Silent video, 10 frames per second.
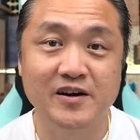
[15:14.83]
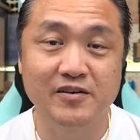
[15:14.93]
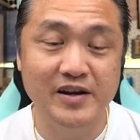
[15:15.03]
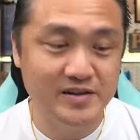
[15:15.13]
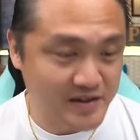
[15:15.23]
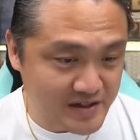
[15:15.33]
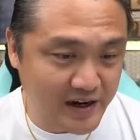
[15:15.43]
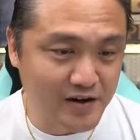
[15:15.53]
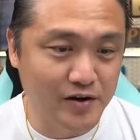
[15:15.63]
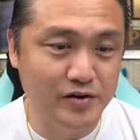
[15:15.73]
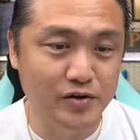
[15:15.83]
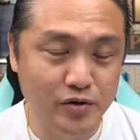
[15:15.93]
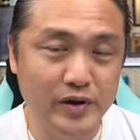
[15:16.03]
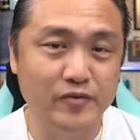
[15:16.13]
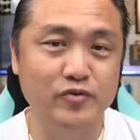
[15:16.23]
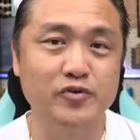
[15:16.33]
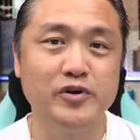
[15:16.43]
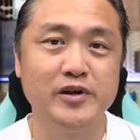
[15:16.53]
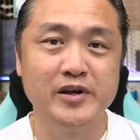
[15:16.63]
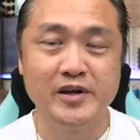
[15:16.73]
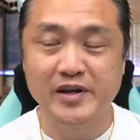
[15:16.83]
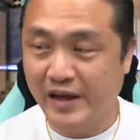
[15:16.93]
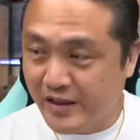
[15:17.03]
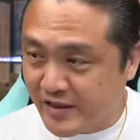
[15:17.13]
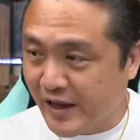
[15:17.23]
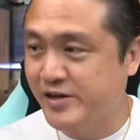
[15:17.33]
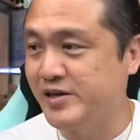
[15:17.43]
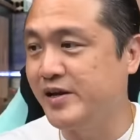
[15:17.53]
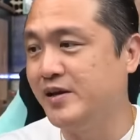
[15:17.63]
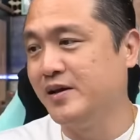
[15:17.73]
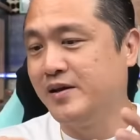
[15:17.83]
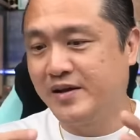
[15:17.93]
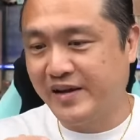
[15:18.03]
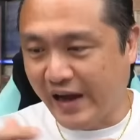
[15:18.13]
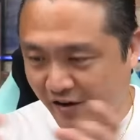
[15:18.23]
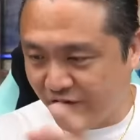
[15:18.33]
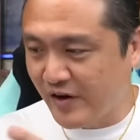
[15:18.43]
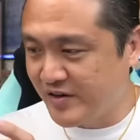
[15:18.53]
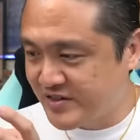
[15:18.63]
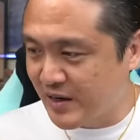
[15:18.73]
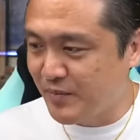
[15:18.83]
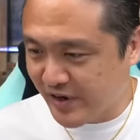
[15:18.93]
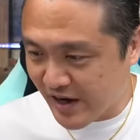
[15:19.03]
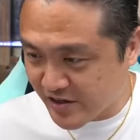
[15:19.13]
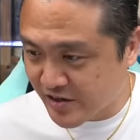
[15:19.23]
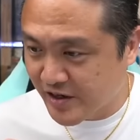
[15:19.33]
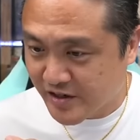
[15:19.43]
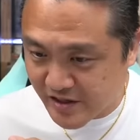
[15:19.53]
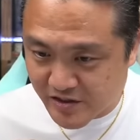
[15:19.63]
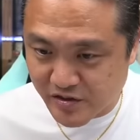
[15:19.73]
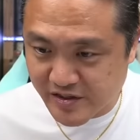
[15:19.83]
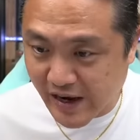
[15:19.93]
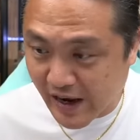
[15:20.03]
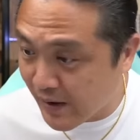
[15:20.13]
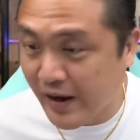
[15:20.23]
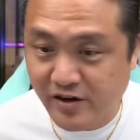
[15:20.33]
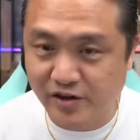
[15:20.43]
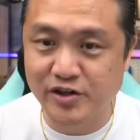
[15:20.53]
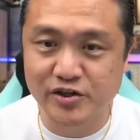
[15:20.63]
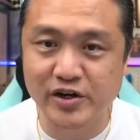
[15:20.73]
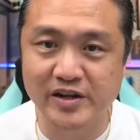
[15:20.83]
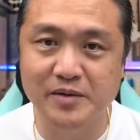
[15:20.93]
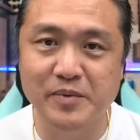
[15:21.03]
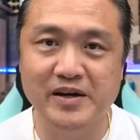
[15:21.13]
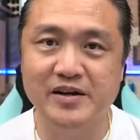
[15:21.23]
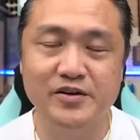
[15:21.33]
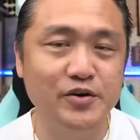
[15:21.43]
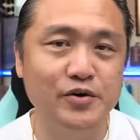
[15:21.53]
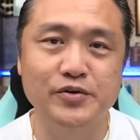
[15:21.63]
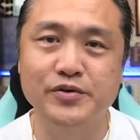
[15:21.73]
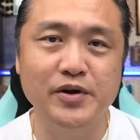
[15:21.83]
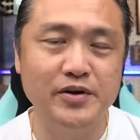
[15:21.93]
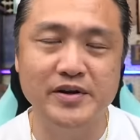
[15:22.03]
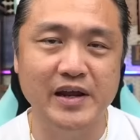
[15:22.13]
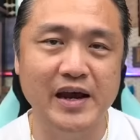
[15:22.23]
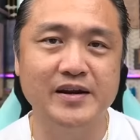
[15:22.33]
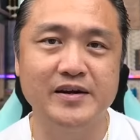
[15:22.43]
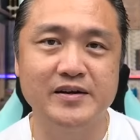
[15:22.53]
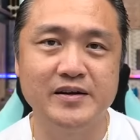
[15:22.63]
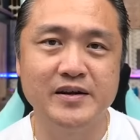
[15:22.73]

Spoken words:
All right, just hang on. You don't have to intentionally carve out a sum of cash just to say, I got to trade in the market. No, not the idea.